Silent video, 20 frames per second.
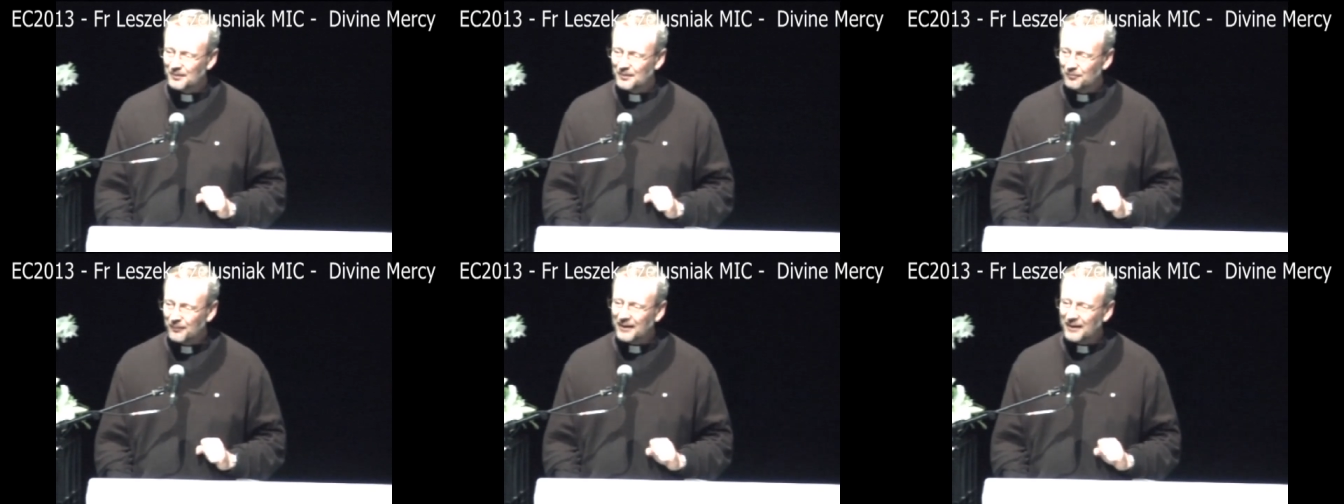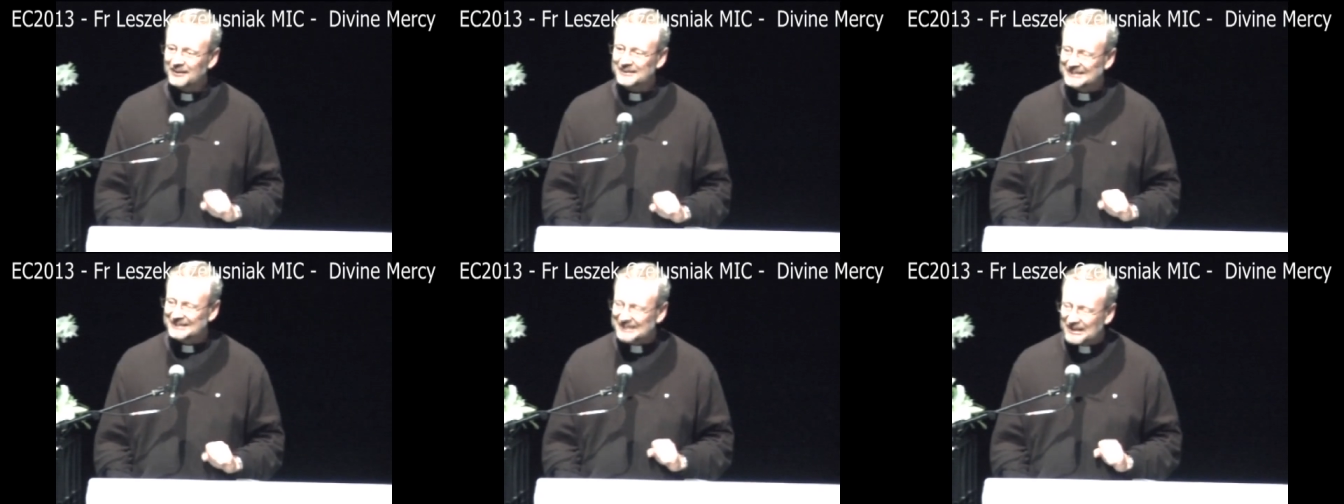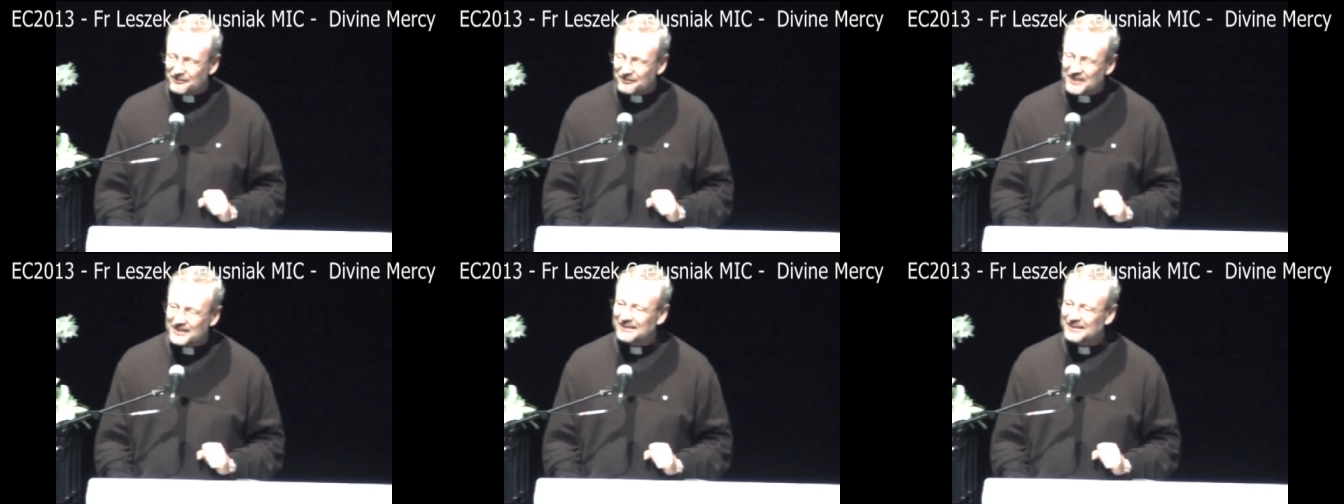but
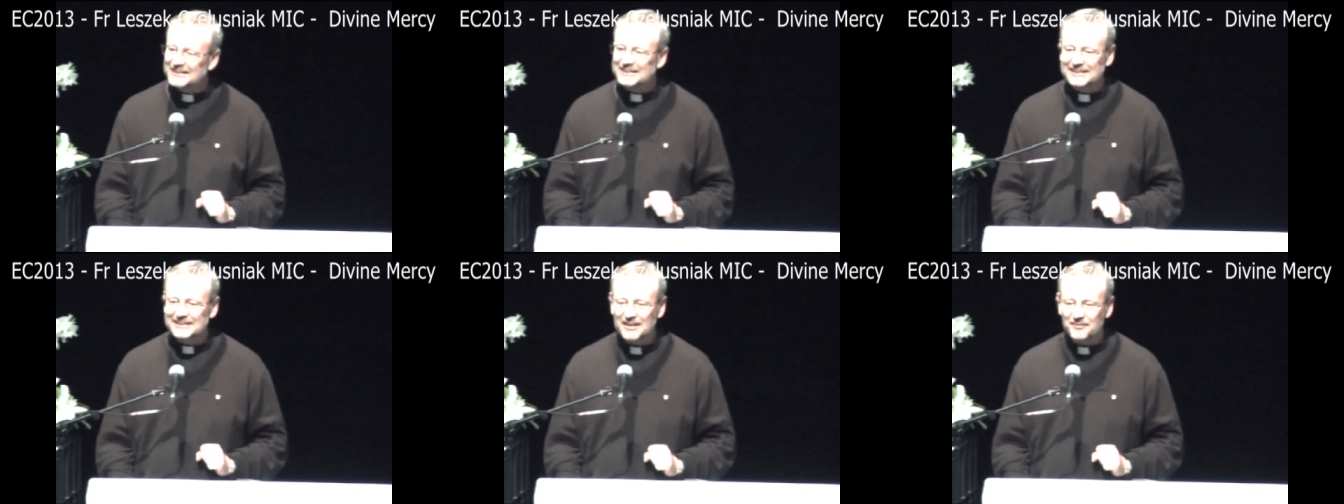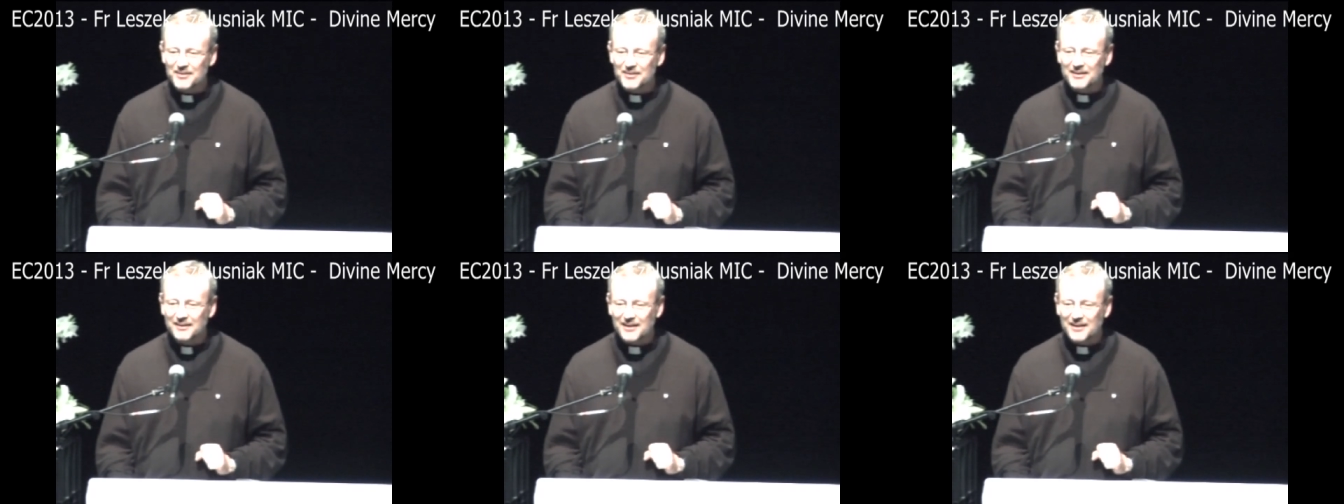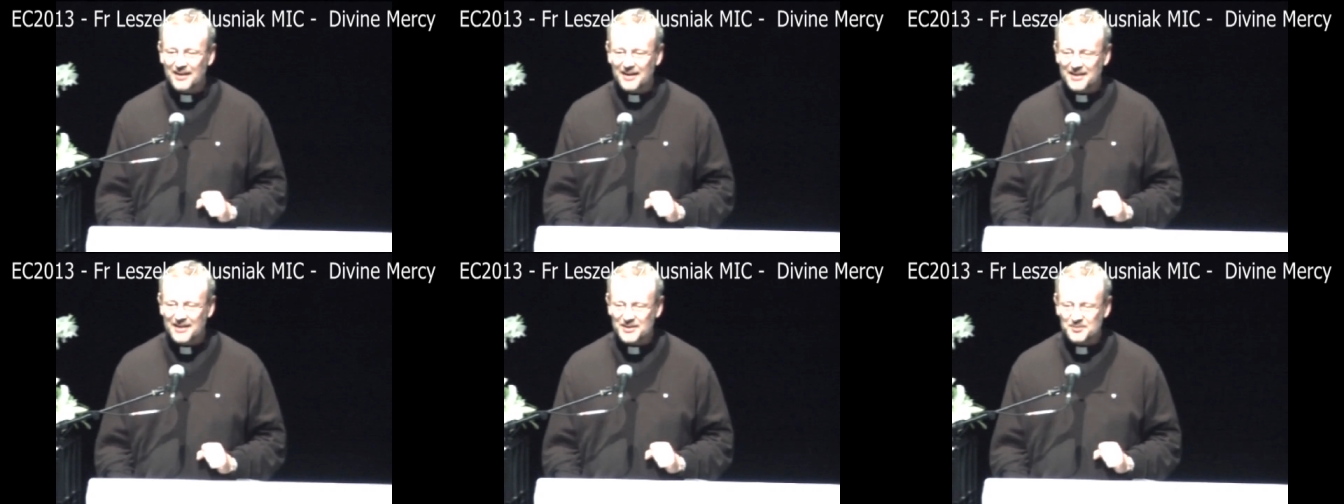77
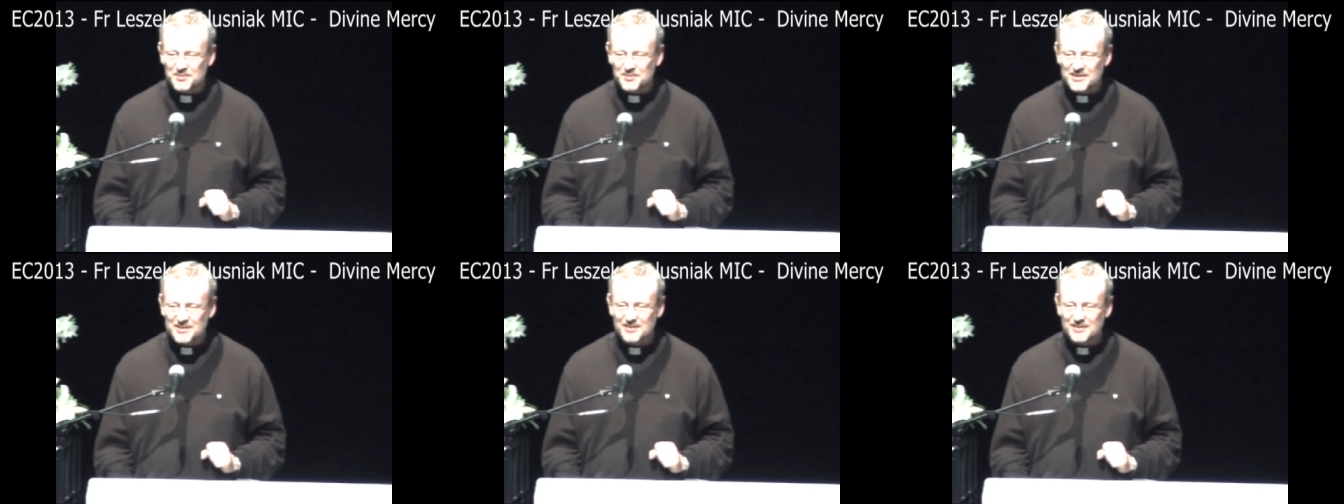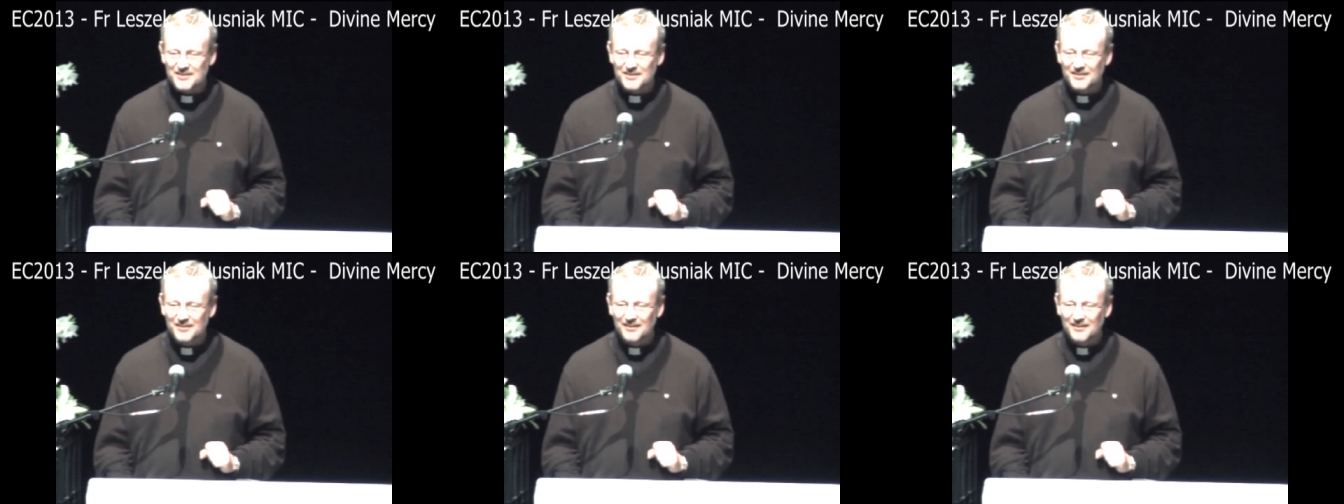times.